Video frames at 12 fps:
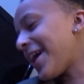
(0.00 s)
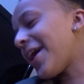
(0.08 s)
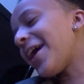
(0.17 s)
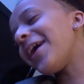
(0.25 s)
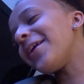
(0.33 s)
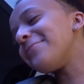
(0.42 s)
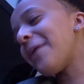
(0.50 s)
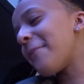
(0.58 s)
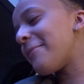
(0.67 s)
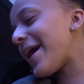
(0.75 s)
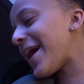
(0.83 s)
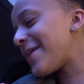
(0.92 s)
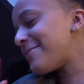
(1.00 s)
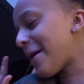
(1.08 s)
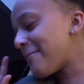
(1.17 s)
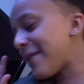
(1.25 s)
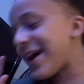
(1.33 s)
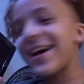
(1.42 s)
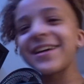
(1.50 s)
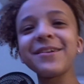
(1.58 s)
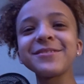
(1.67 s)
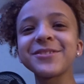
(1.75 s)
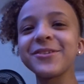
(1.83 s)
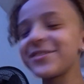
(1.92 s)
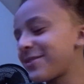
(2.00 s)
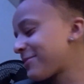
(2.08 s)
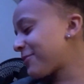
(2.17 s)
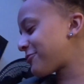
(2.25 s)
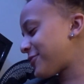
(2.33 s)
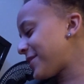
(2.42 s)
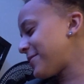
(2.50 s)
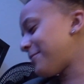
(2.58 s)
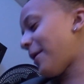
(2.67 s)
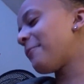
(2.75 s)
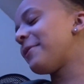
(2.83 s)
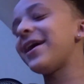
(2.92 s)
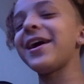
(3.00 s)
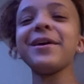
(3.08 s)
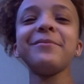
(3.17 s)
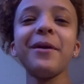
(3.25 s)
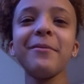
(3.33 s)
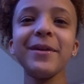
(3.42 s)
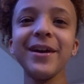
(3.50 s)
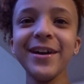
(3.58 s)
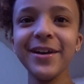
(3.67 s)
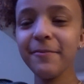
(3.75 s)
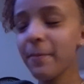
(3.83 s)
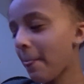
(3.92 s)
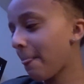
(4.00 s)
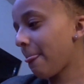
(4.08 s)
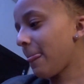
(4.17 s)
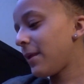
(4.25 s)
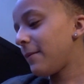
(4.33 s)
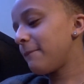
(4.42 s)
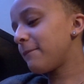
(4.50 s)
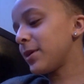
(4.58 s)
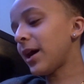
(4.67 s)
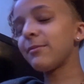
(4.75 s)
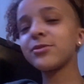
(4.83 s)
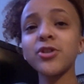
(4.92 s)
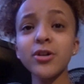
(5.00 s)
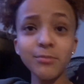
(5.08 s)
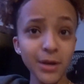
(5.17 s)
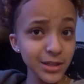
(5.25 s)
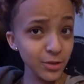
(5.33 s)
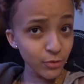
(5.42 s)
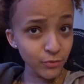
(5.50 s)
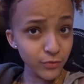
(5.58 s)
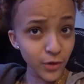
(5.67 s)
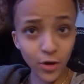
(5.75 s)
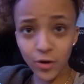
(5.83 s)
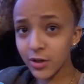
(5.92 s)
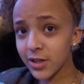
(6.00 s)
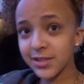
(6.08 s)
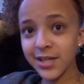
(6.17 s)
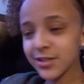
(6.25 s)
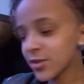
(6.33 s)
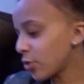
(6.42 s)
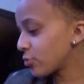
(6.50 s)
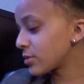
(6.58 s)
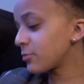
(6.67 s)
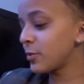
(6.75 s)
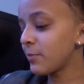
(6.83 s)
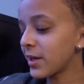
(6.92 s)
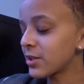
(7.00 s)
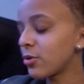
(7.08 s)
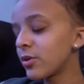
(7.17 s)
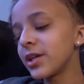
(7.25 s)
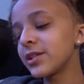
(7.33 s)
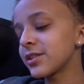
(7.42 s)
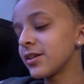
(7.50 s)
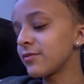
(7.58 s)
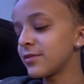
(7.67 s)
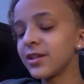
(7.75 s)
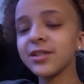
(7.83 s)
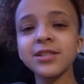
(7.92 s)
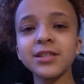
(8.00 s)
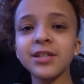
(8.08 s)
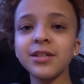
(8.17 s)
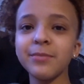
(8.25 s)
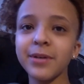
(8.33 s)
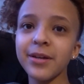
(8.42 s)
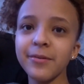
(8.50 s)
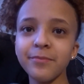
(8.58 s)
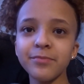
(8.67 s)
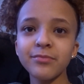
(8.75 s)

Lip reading: Oh, my bad, I'm showing them the fit. My bad. But I'm starting my little vlog because I told him we about to go get stuff done today, man.